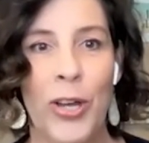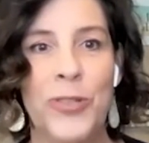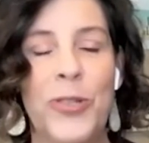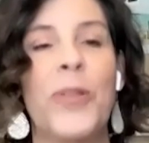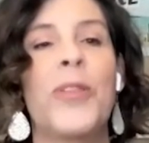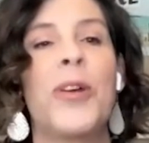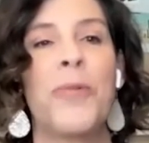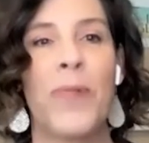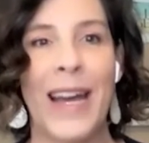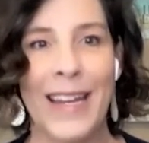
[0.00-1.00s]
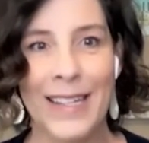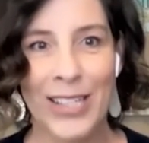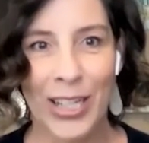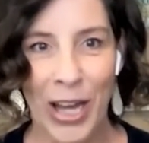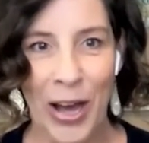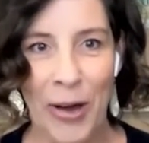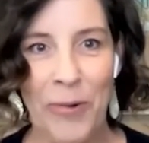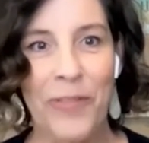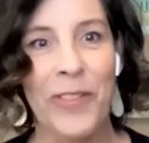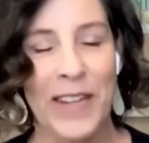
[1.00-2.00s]
so that they're ready to
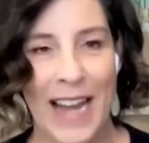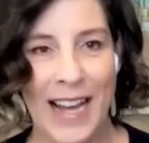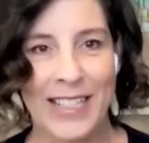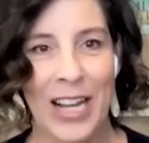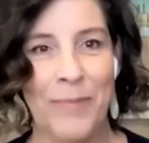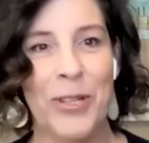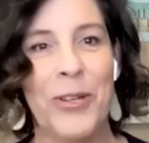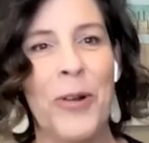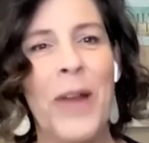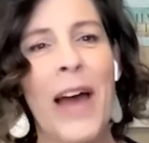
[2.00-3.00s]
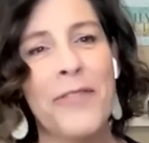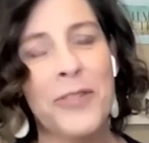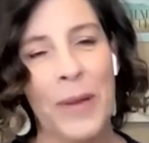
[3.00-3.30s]
go for the next time. So you don't have to